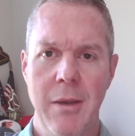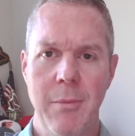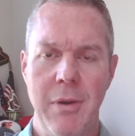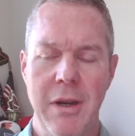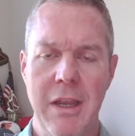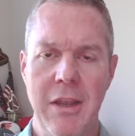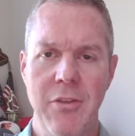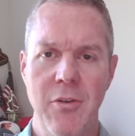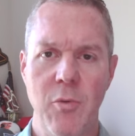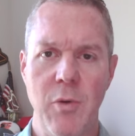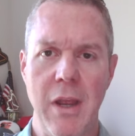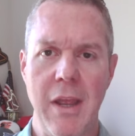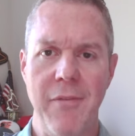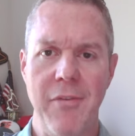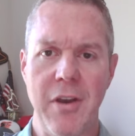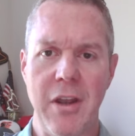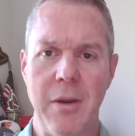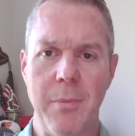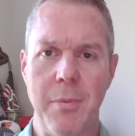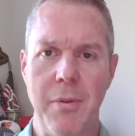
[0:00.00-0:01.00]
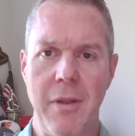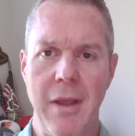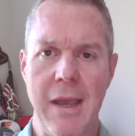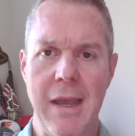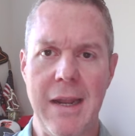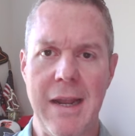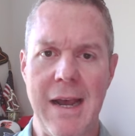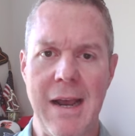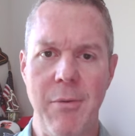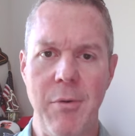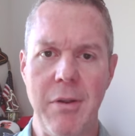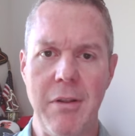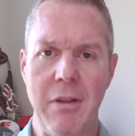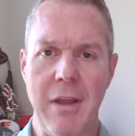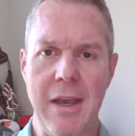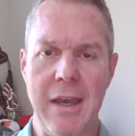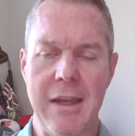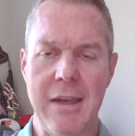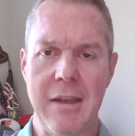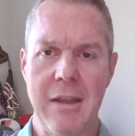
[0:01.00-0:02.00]
But either way, if you're going to play it, I would
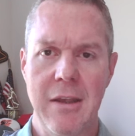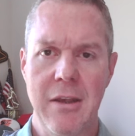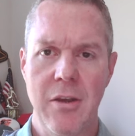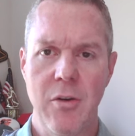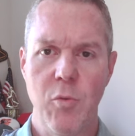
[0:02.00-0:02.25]
lay it